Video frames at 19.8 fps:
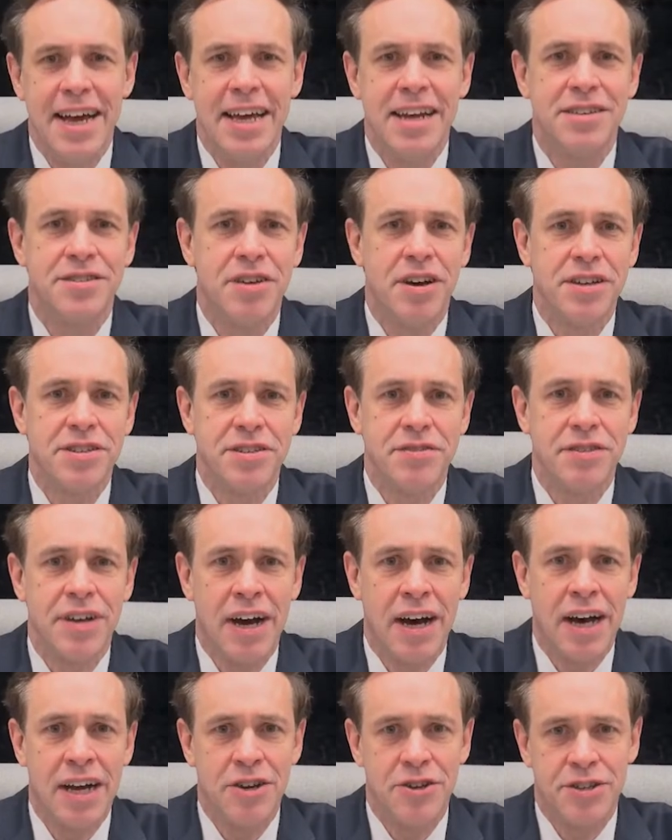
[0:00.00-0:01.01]
It is also an
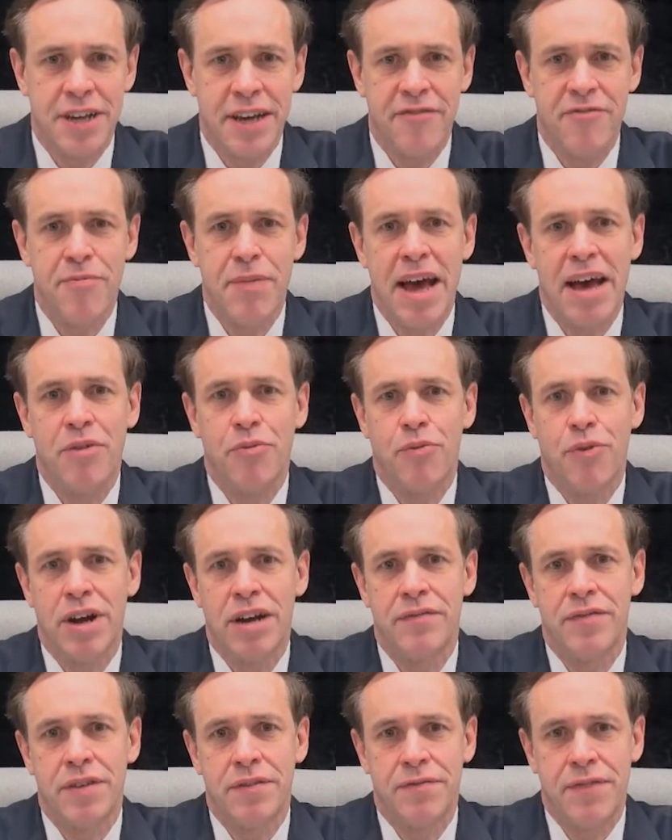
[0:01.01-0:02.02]
honor to have met one
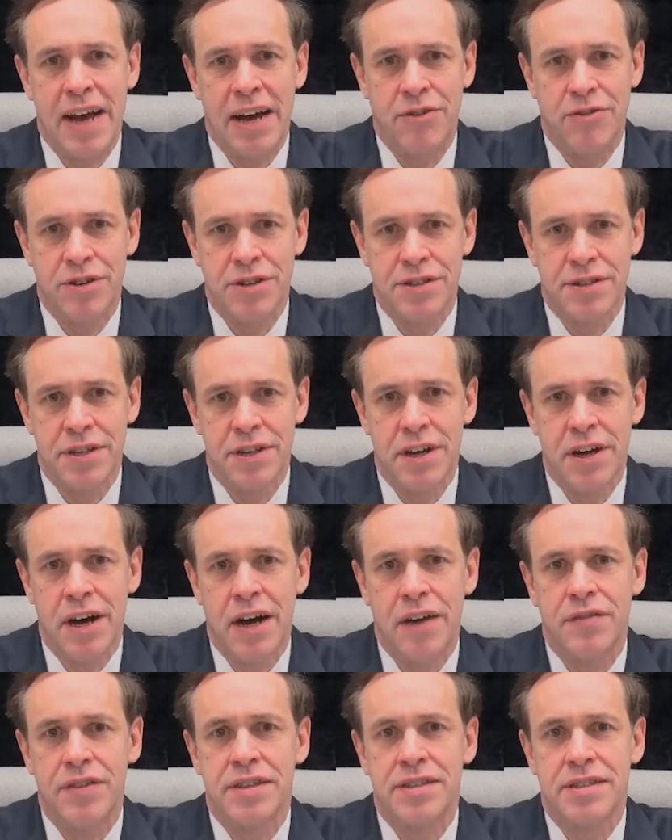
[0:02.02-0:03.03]
of the founders
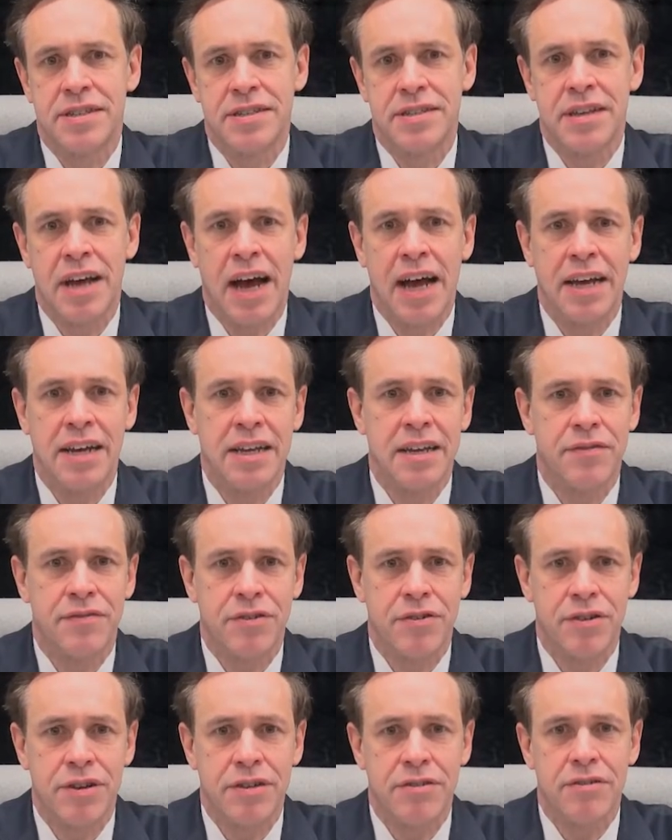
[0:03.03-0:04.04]
of the Society of
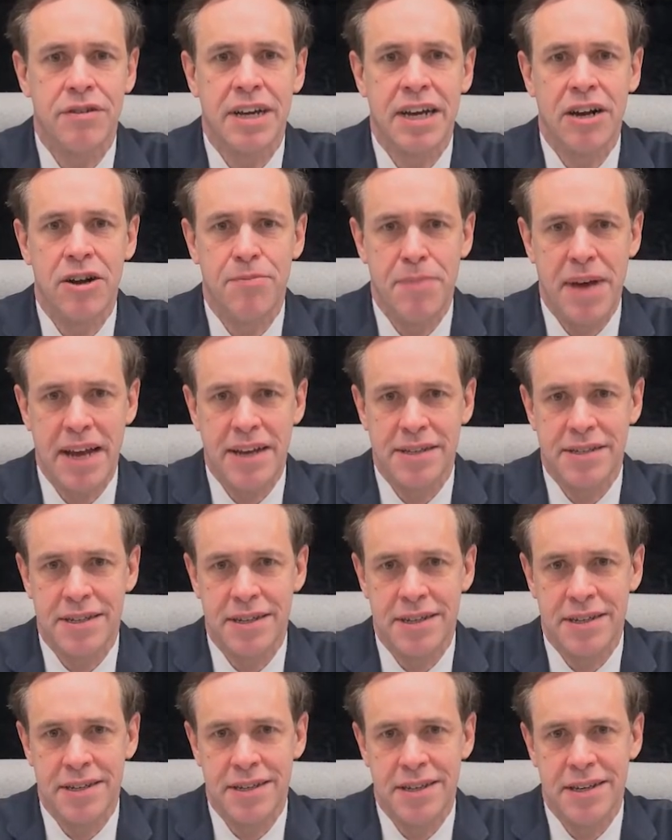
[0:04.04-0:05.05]
Critical Care
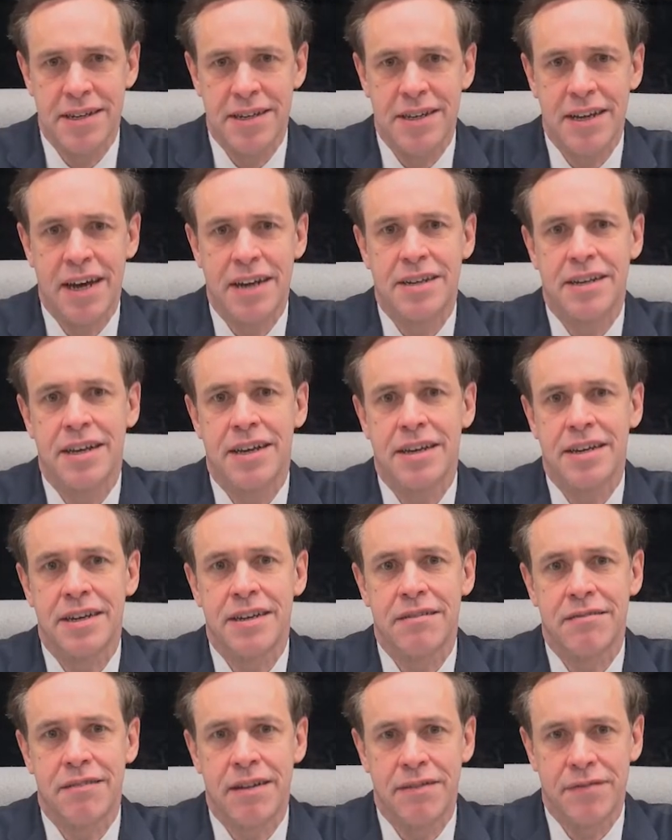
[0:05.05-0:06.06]
Medicine, Dr.
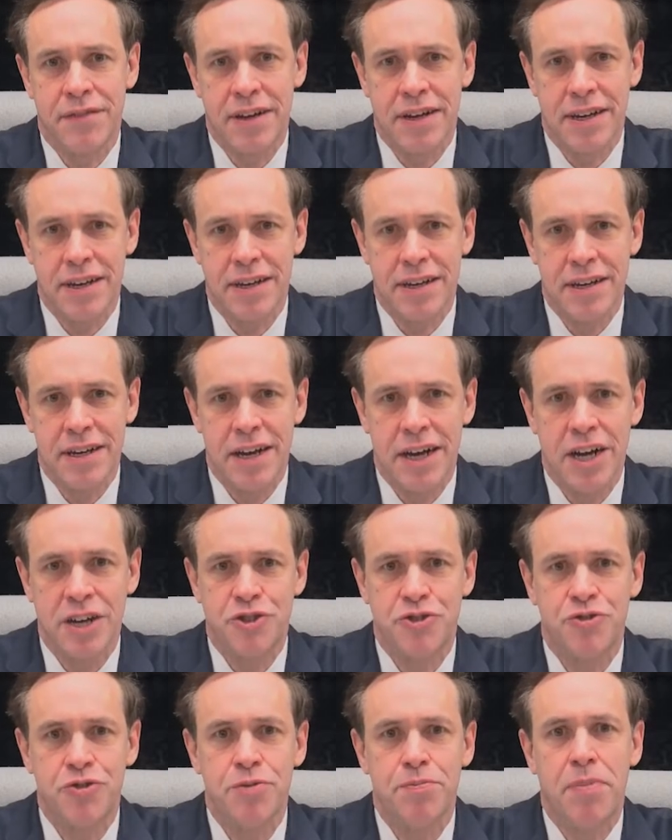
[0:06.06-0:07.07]
Ake Grenvik, a
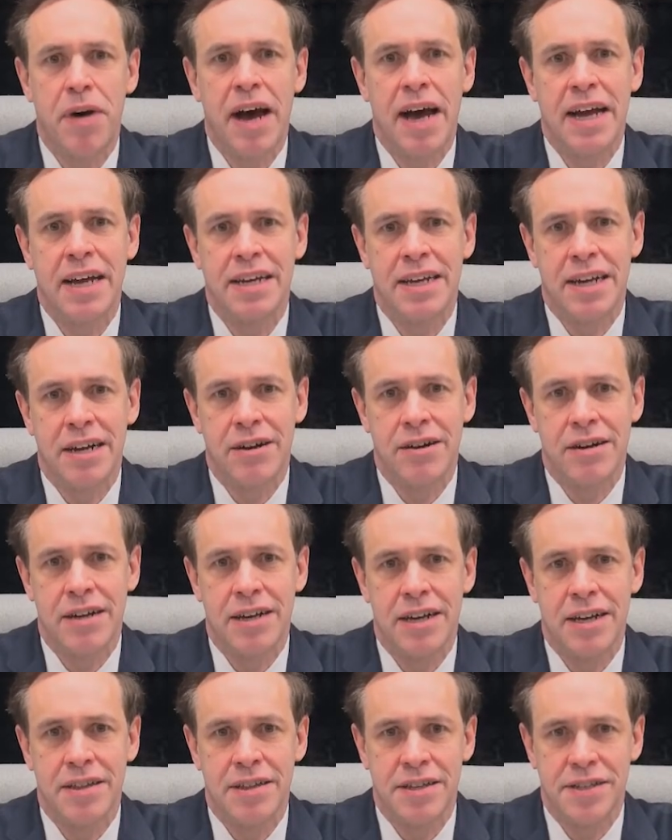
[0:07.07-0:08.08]
true pioneer
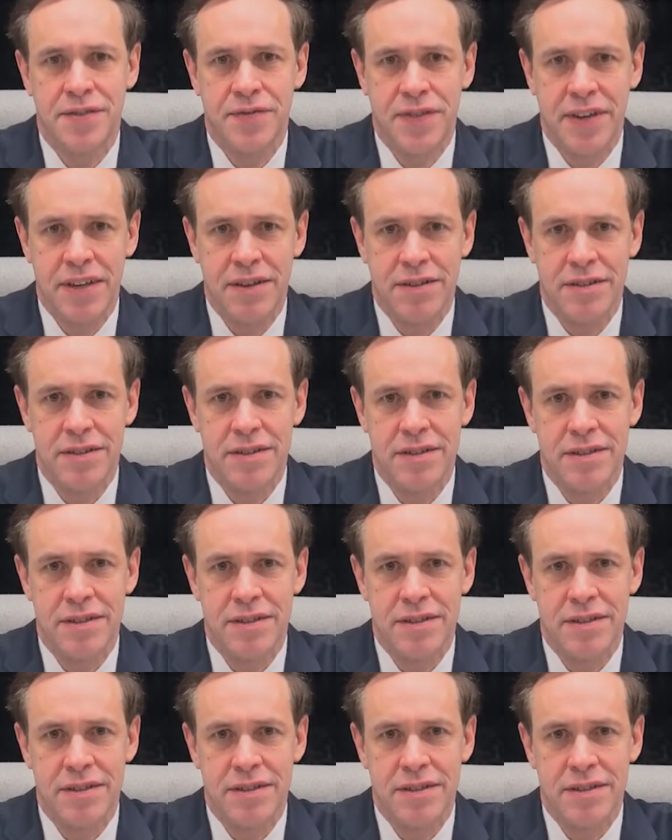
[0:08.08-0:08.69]
in this field.